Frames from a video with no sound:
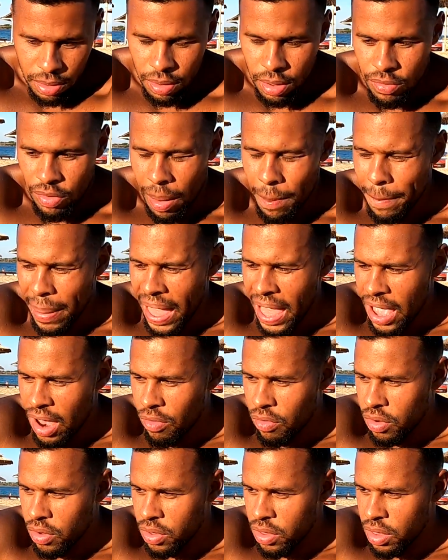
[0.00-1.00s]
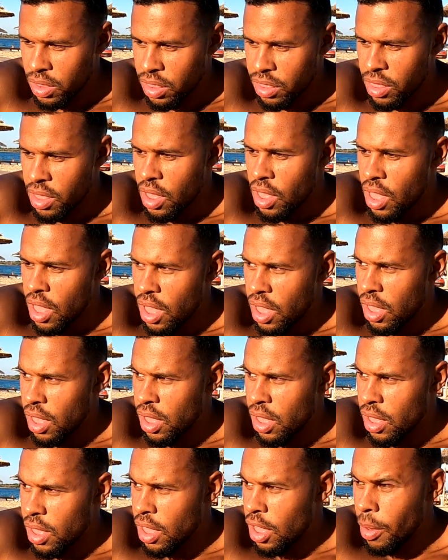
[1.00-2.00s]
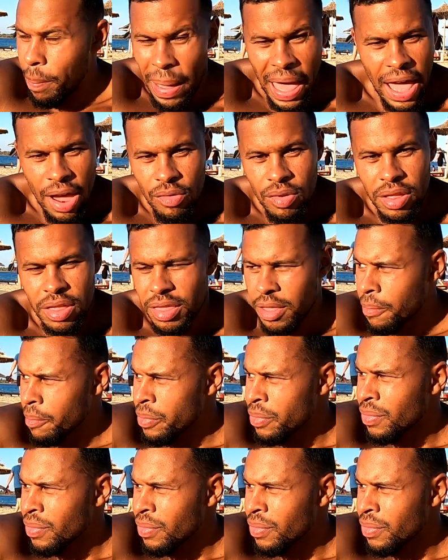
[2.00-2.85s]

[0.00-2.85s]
the grandparents, uh, her parents,